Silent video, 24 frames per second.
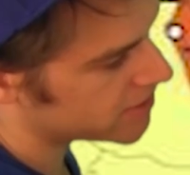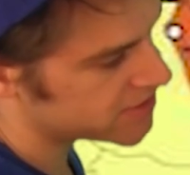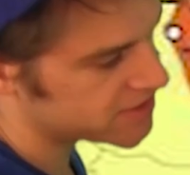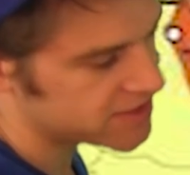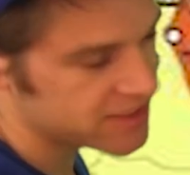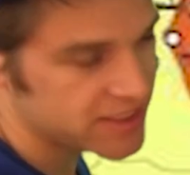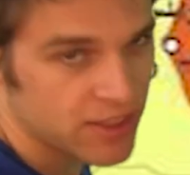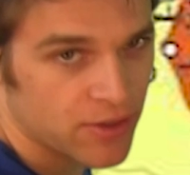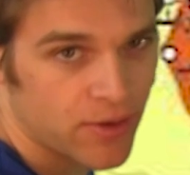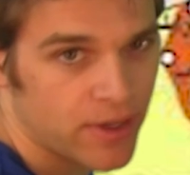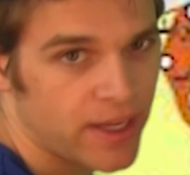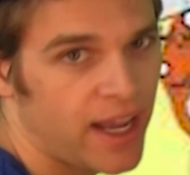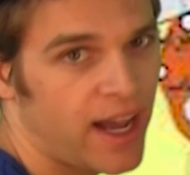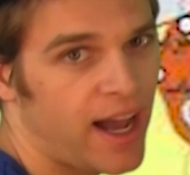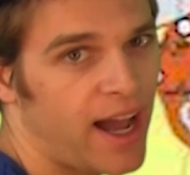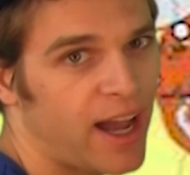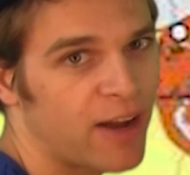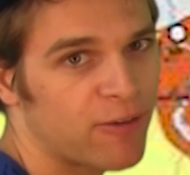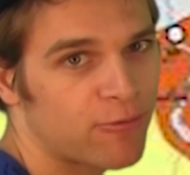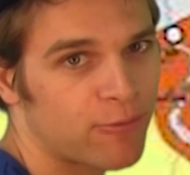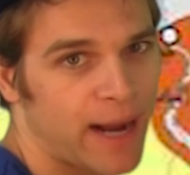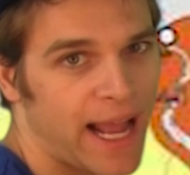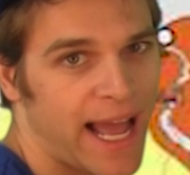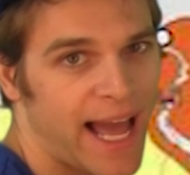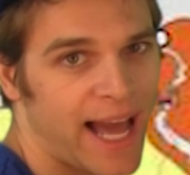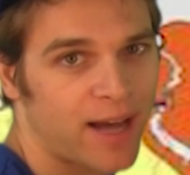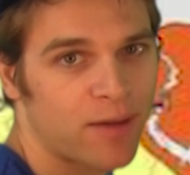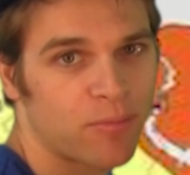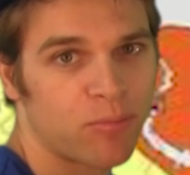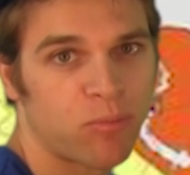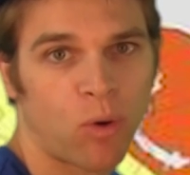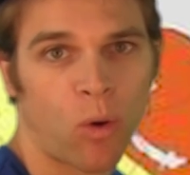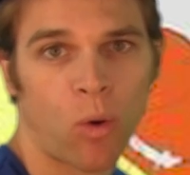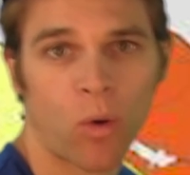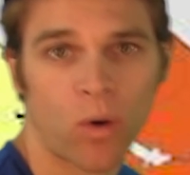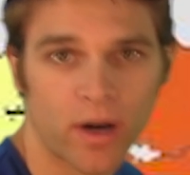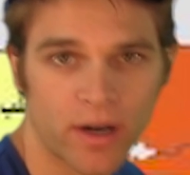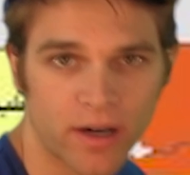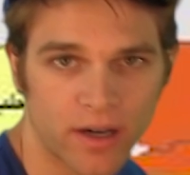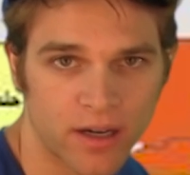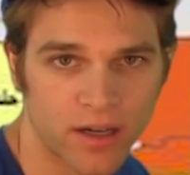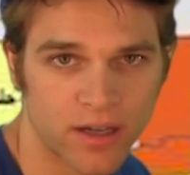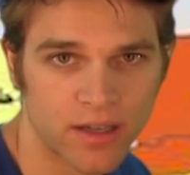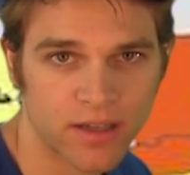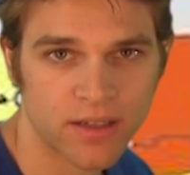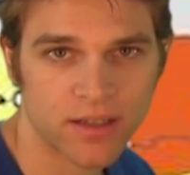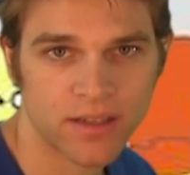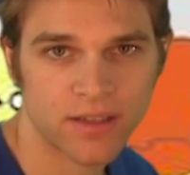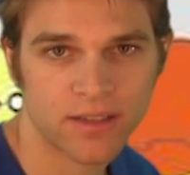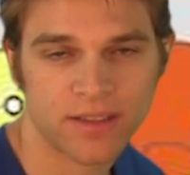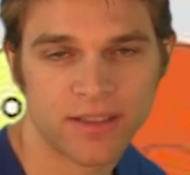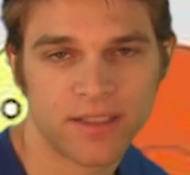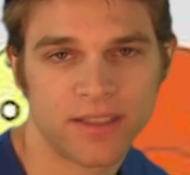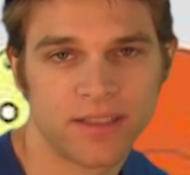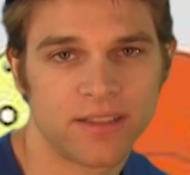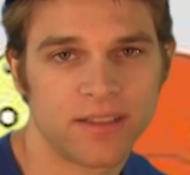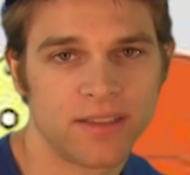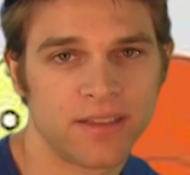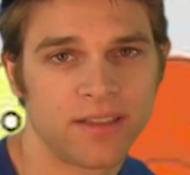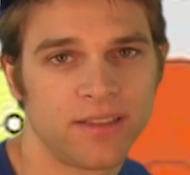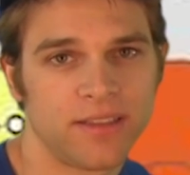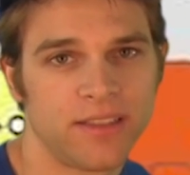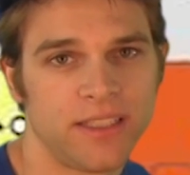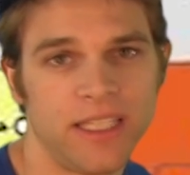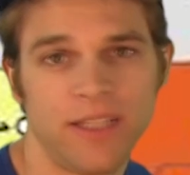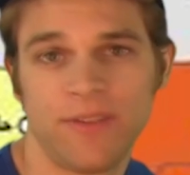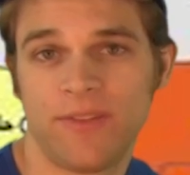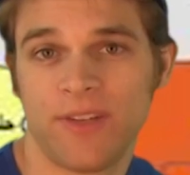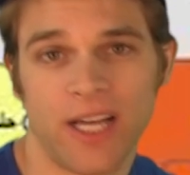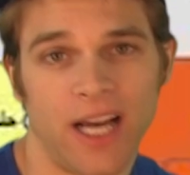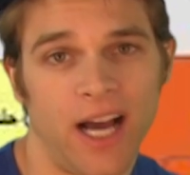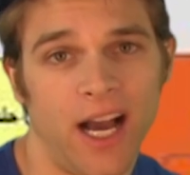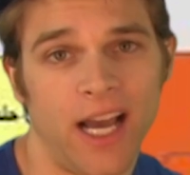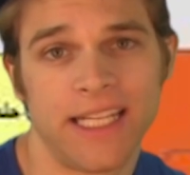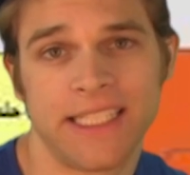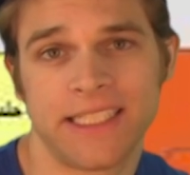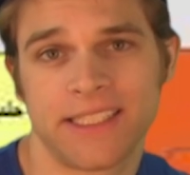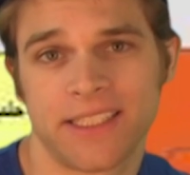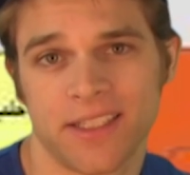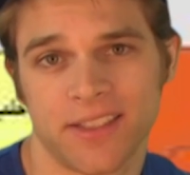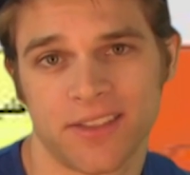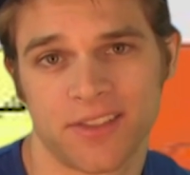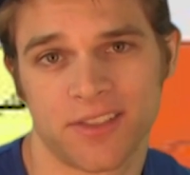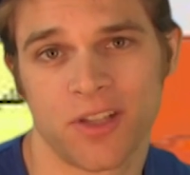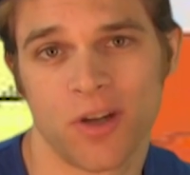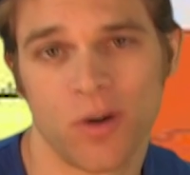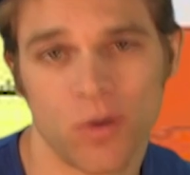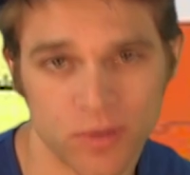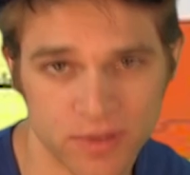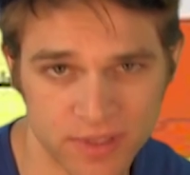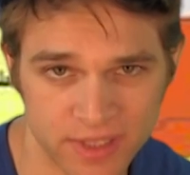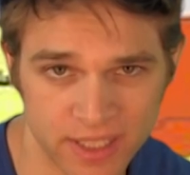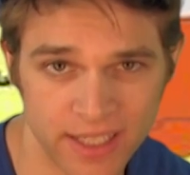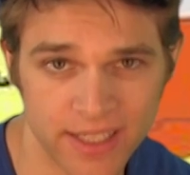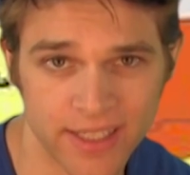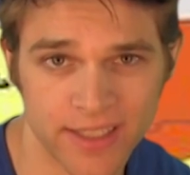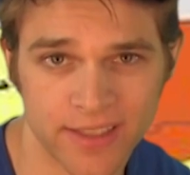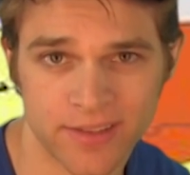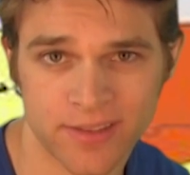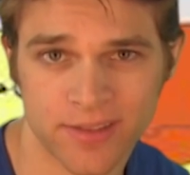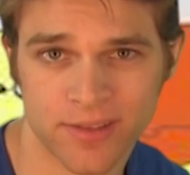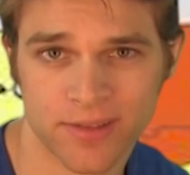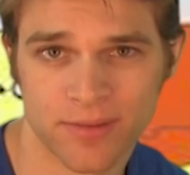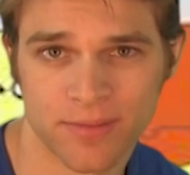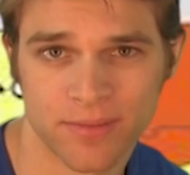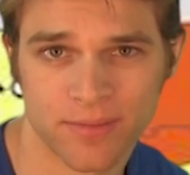the Syria-Iraq border. Even ISIS knows this.